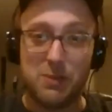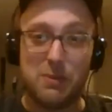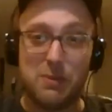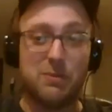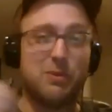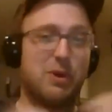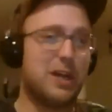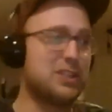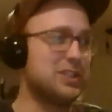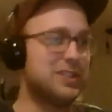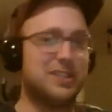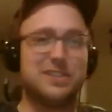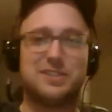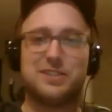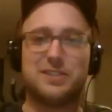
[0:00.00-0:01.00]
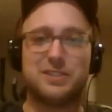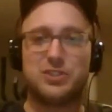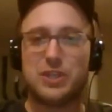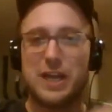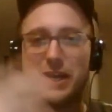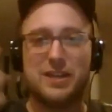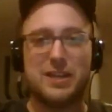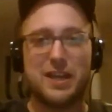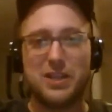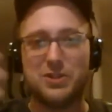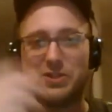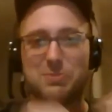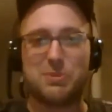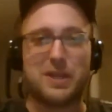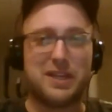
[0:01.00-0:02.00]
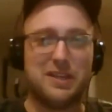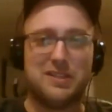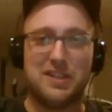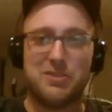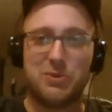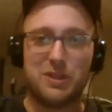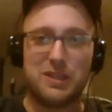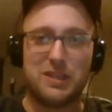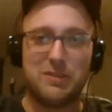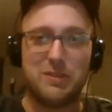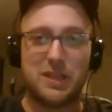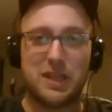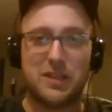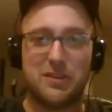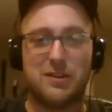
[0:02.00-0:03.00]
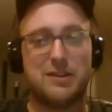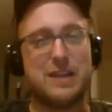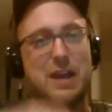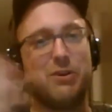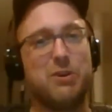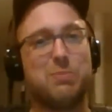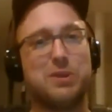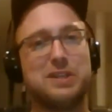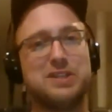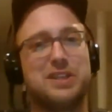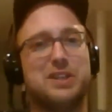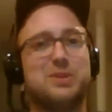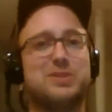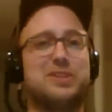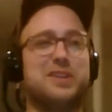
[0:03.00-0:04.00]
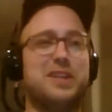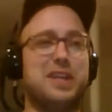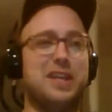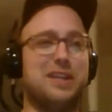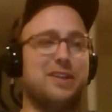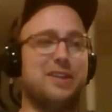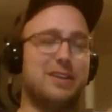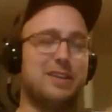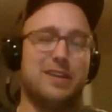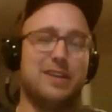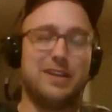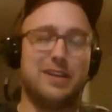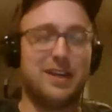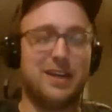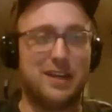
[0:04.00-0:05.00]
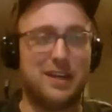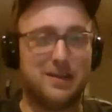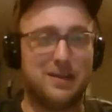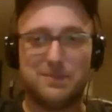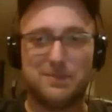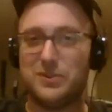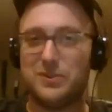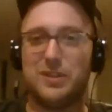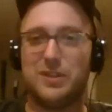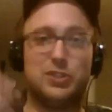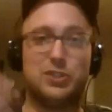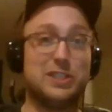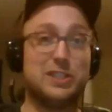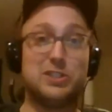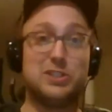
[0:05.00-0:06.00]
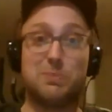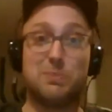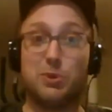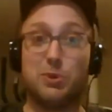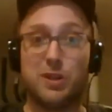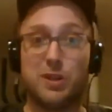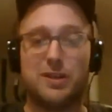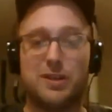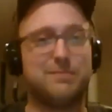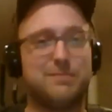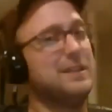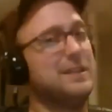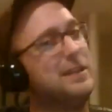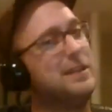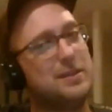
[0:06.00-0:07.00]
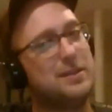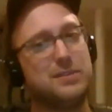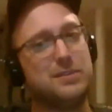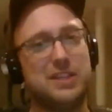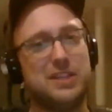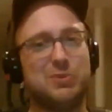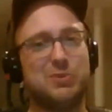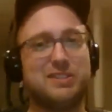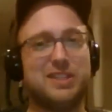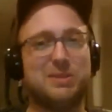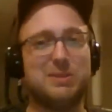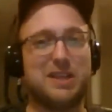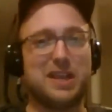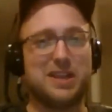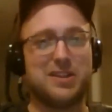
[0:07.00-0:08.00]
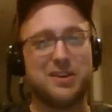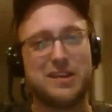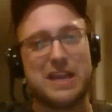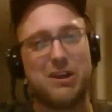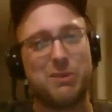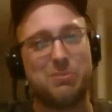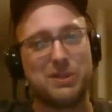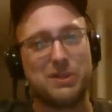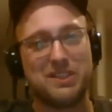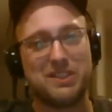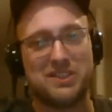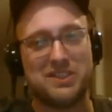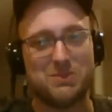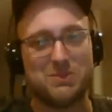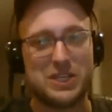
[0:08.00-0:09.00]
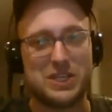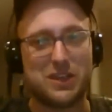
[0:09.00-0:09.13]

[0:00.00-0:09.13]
you better be watching this. Chad and I used to play on a D3 team together. Now he plays on Houston Heat. Jason Stapula, D3 team together. Now he plays on TMG